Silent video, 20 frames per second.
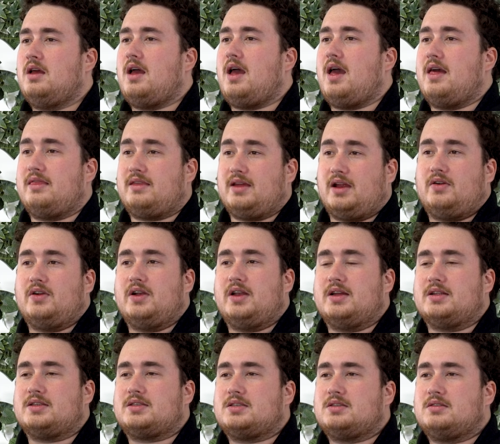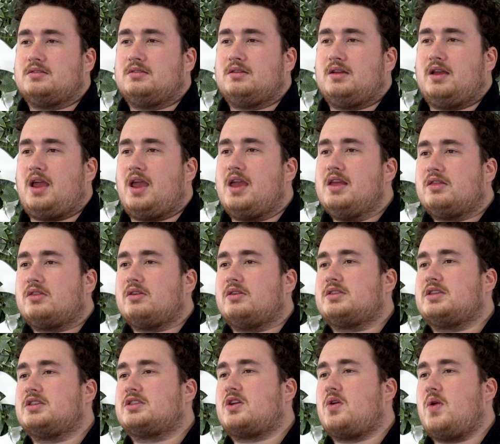And there it is.
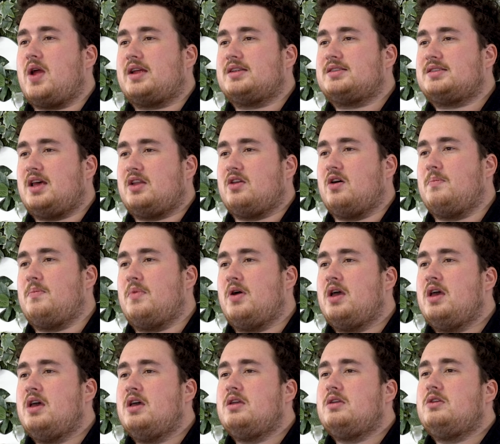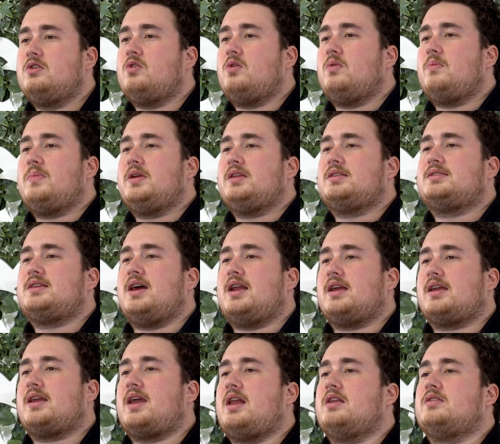InTouch is correct setup. You will be
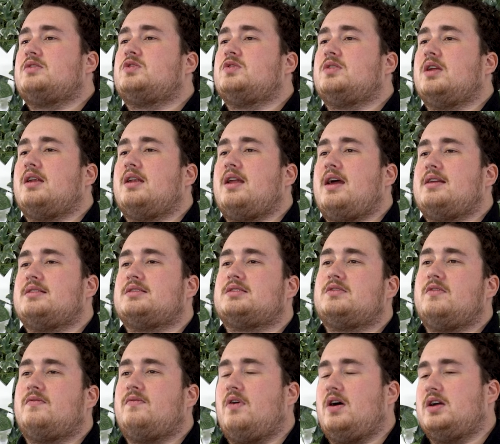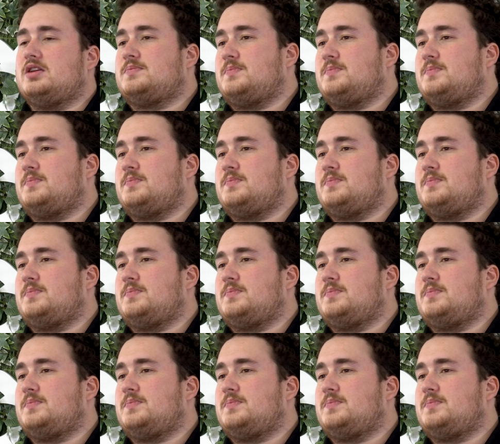dedicated to the LAN's device